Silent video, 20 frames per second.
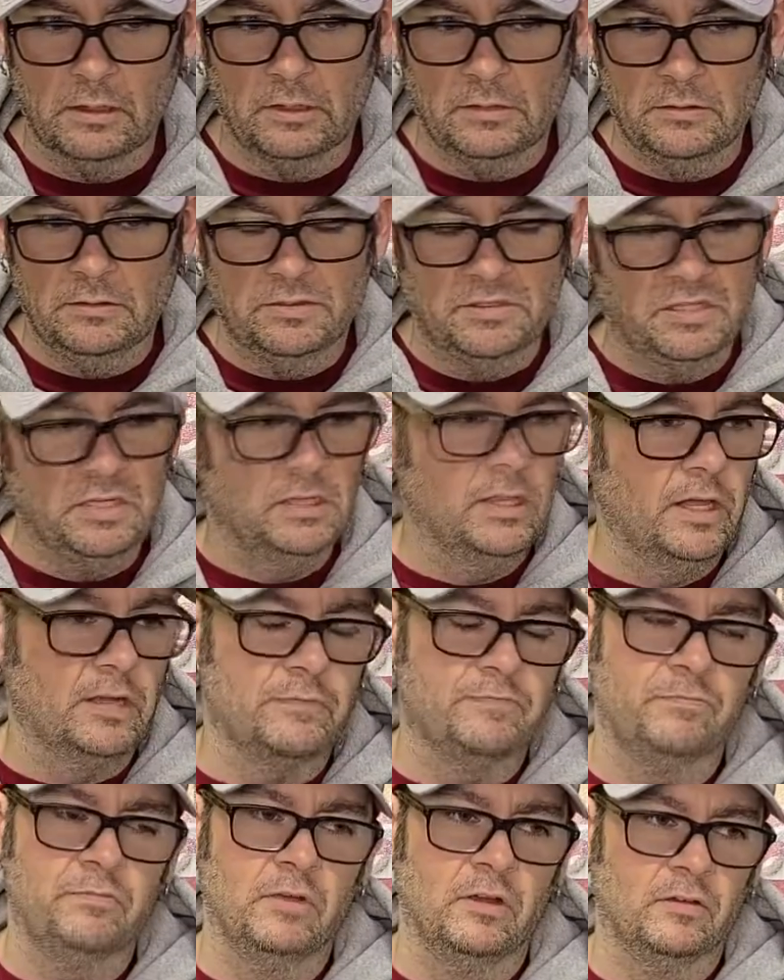you see a lot
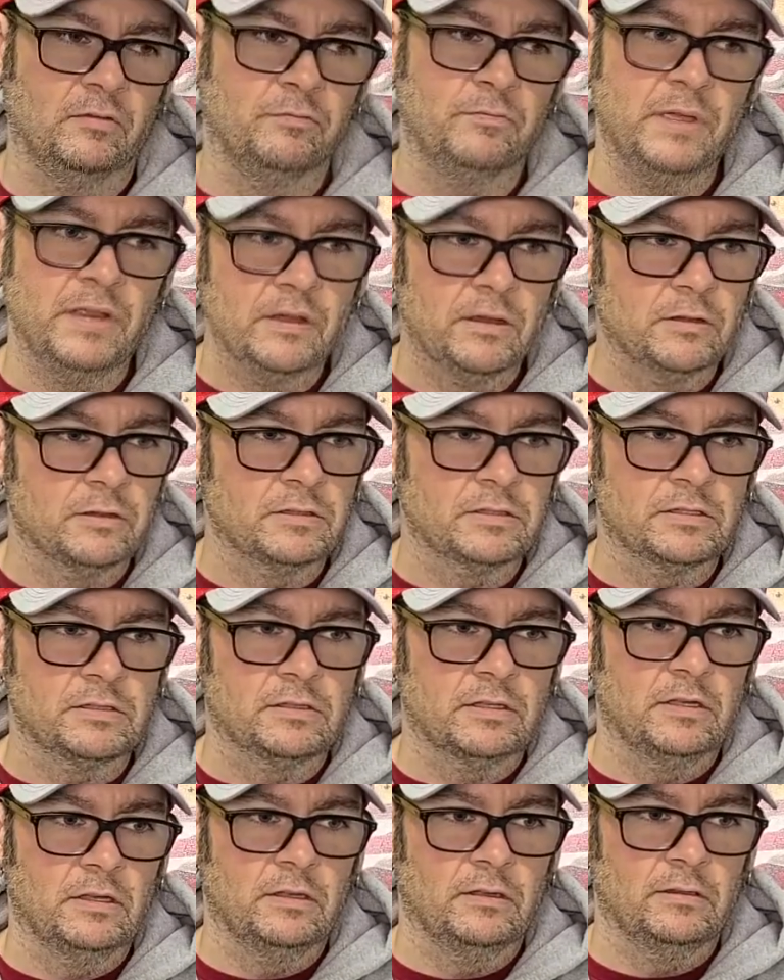of, of
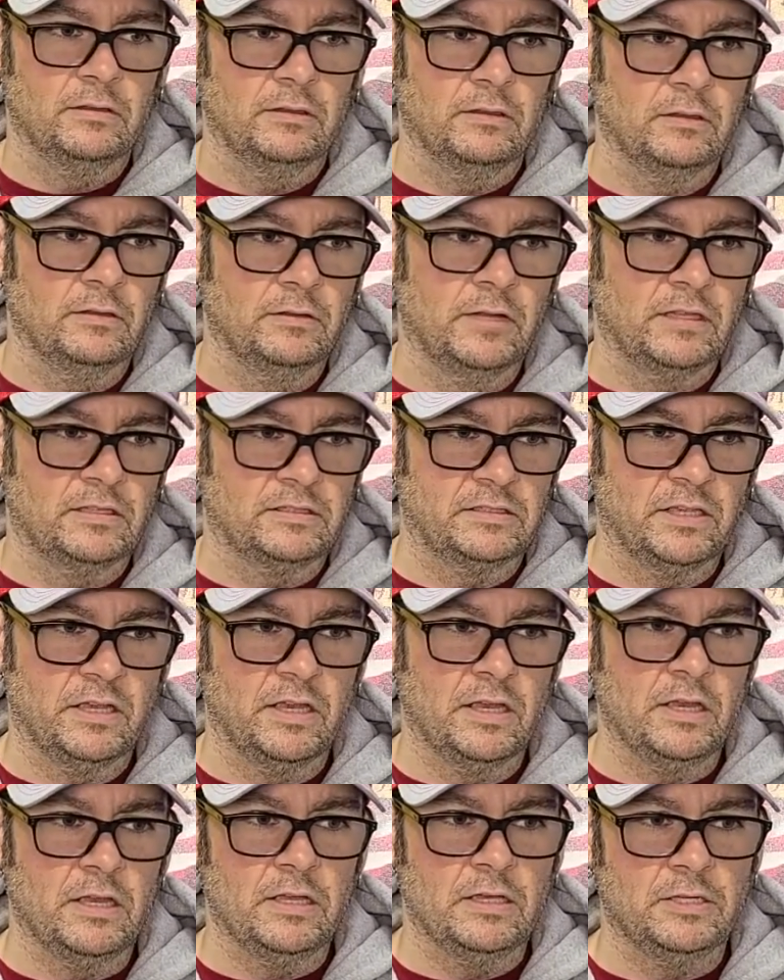beers that
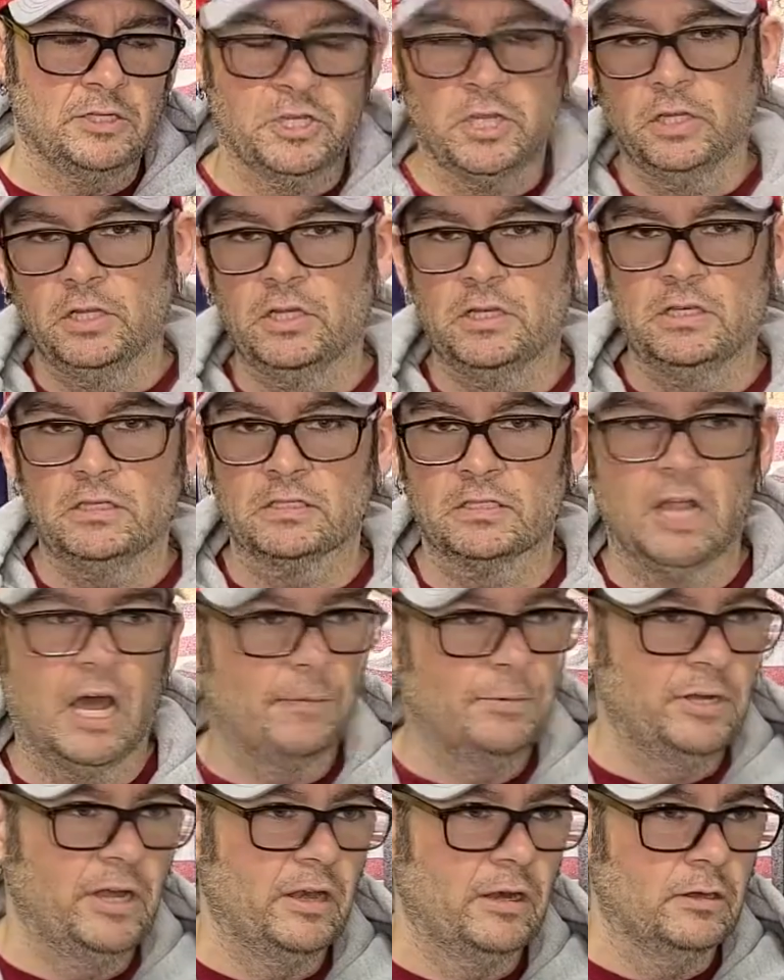say chilies and
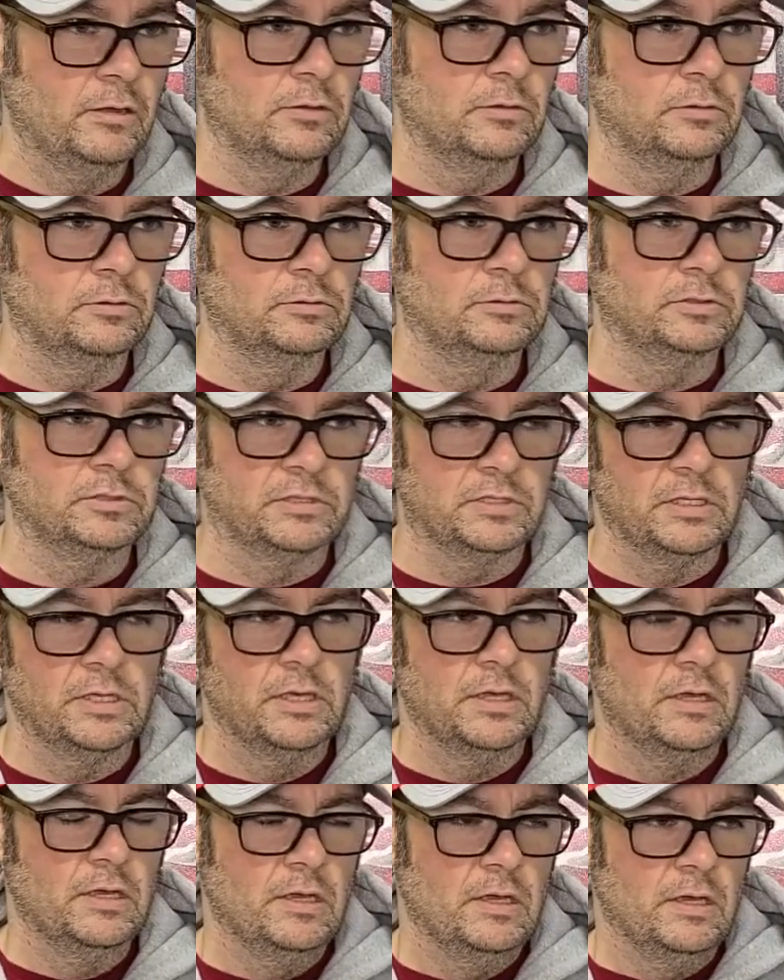habaneros
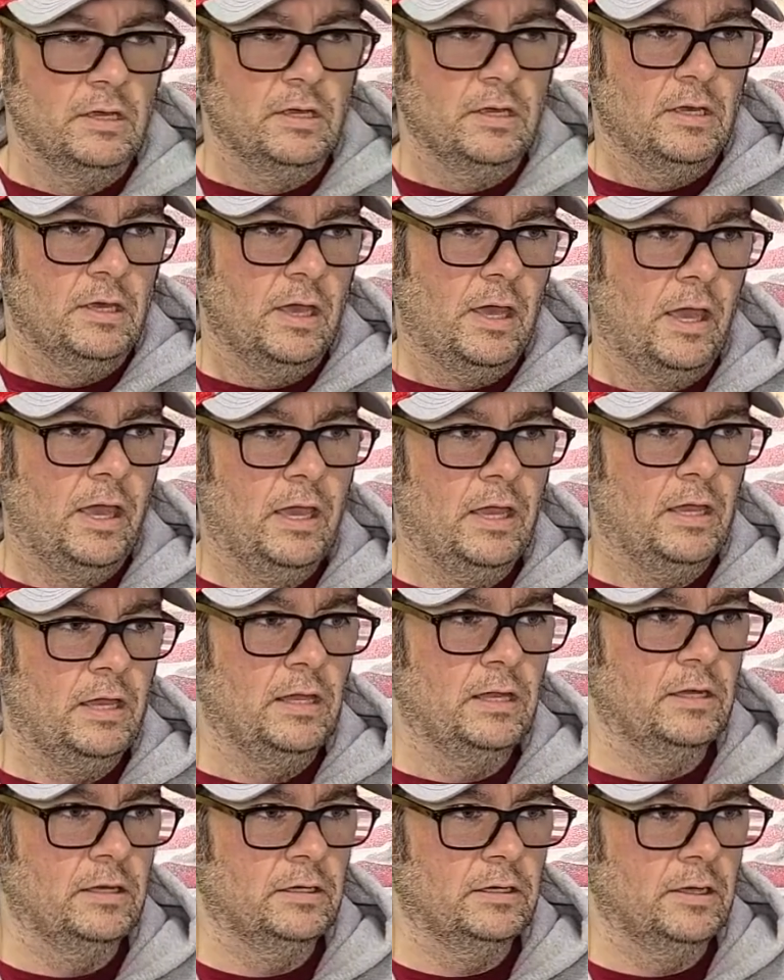
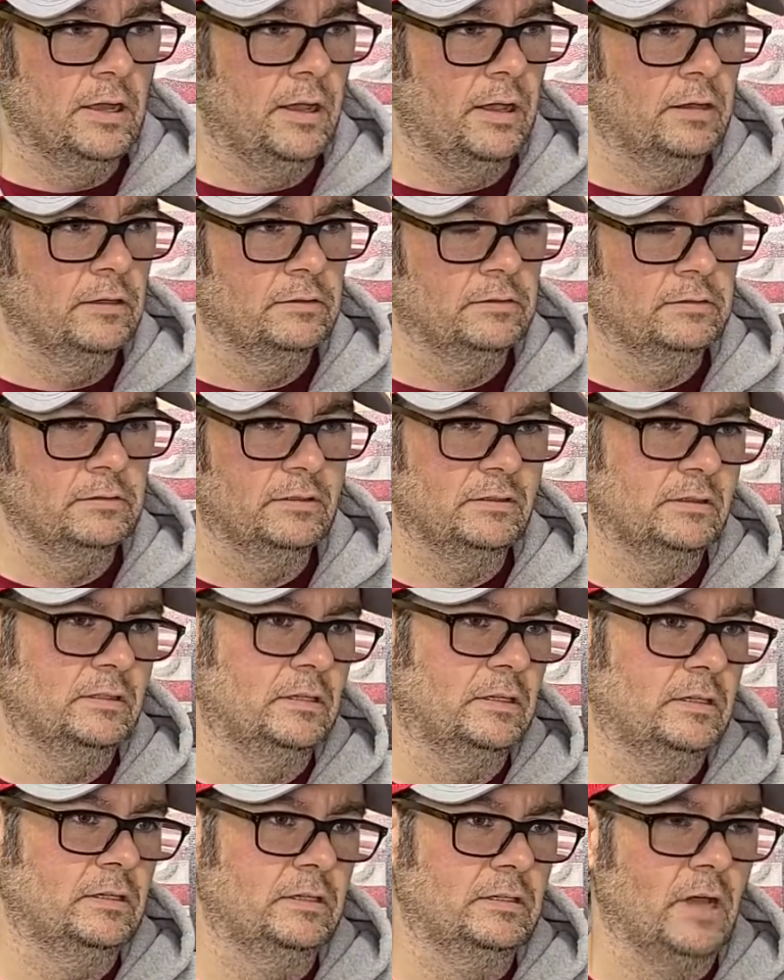and
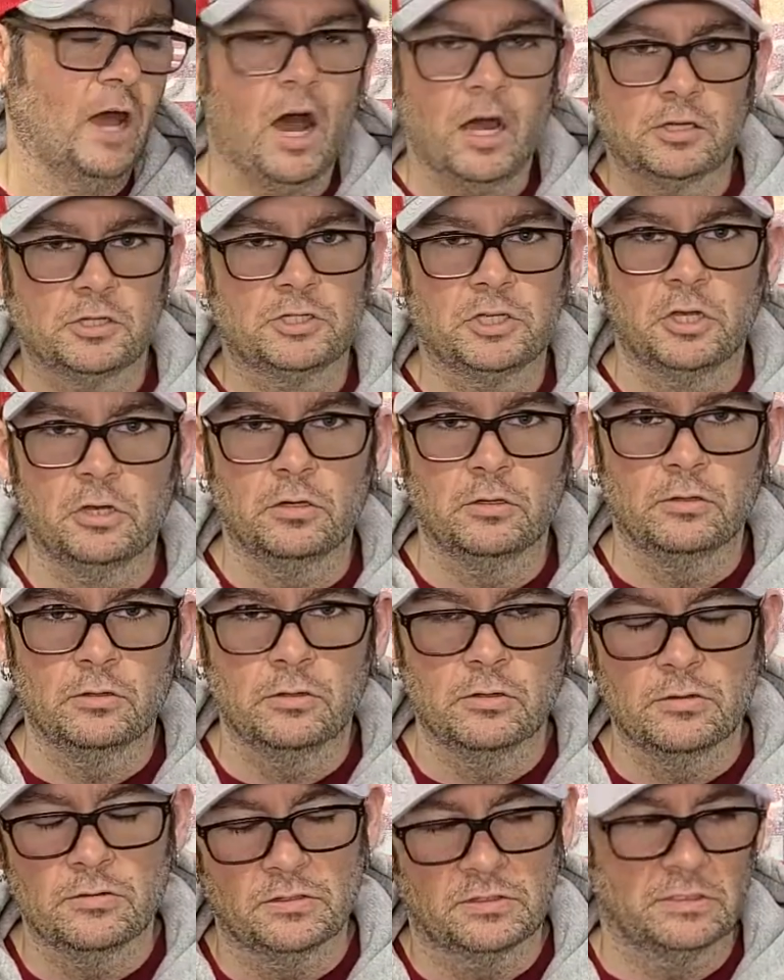
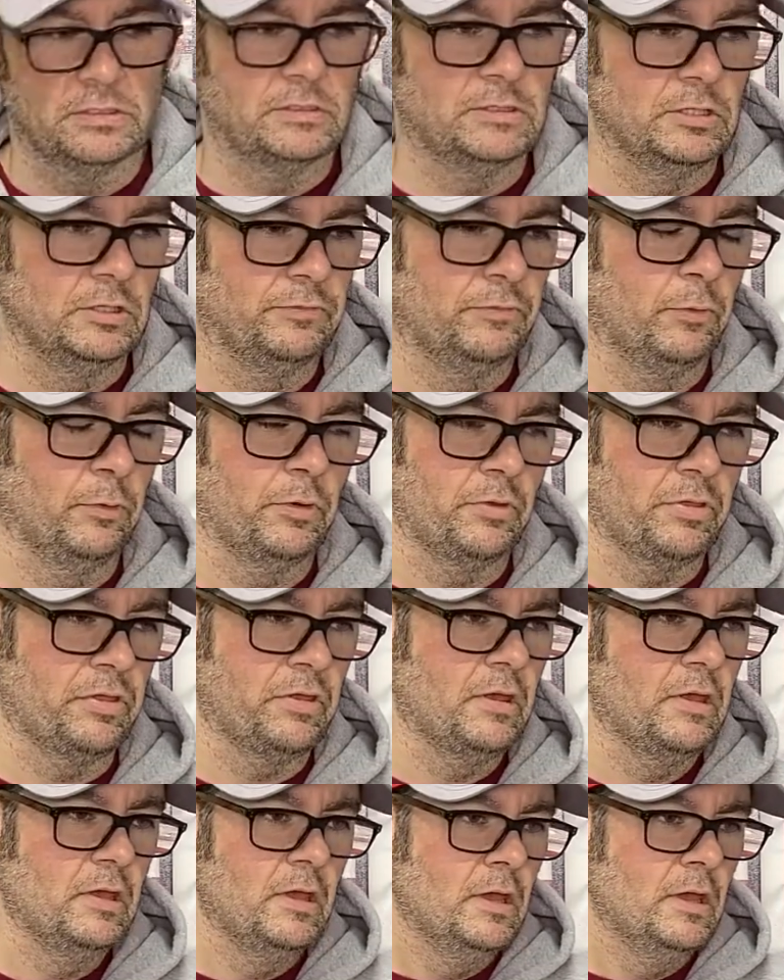anchos and so forth.